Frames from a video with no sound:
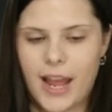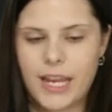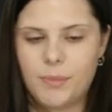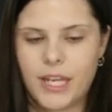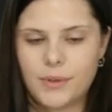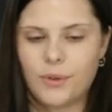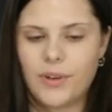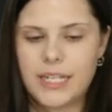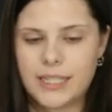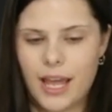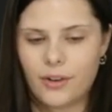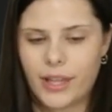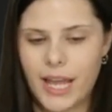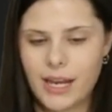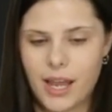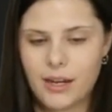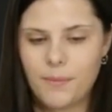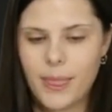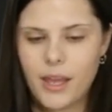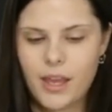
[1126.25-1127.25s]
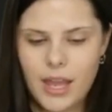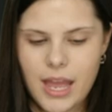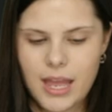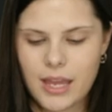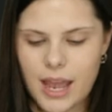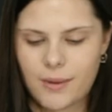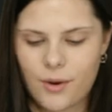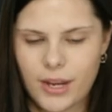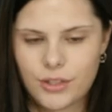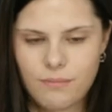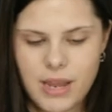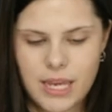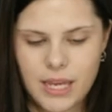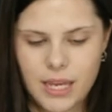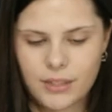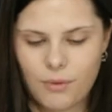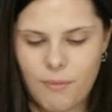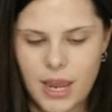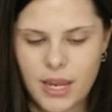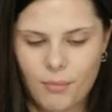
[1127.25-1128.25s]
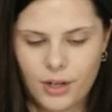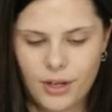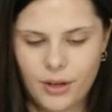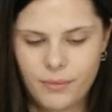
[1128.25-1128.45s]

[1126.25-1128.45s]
We even touched upon the